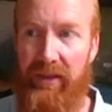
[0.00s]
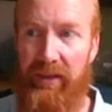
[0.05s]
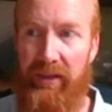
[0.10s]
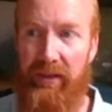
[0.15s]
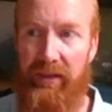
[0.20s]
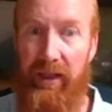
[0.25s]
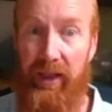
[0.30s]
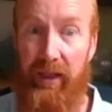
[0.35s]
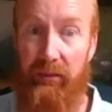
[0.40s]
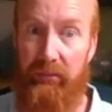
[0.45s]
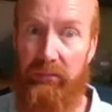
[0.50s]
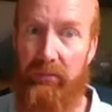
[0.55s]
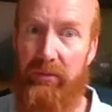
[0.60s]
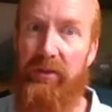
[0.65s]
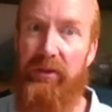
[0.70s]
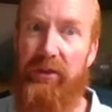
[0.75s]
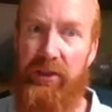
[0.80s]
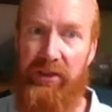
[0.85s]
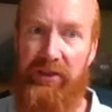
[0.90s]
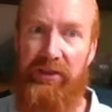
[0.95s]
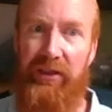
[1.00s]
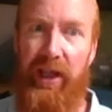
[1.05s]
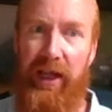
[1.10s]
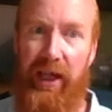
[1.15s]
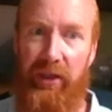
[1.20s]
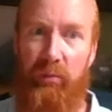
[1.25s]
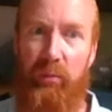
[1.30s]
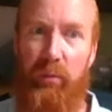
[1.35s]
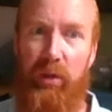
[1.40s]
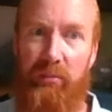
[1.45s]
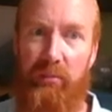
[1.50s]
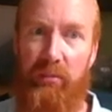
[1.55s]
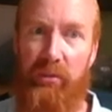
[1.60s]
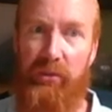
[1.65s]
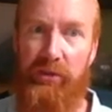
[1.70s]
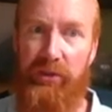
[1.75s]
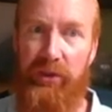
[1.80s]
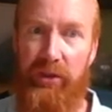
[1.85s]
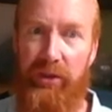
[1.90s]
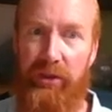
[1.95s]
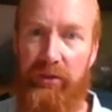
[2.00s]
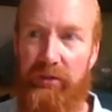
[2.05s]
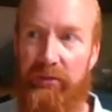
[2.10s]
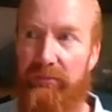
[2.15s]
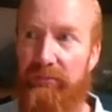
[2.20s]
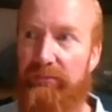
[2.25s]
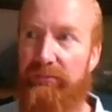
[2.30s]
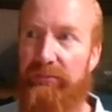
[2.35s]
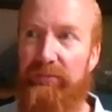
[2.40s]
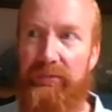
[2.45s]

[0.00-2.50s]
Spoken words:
Now, just to add one more circle,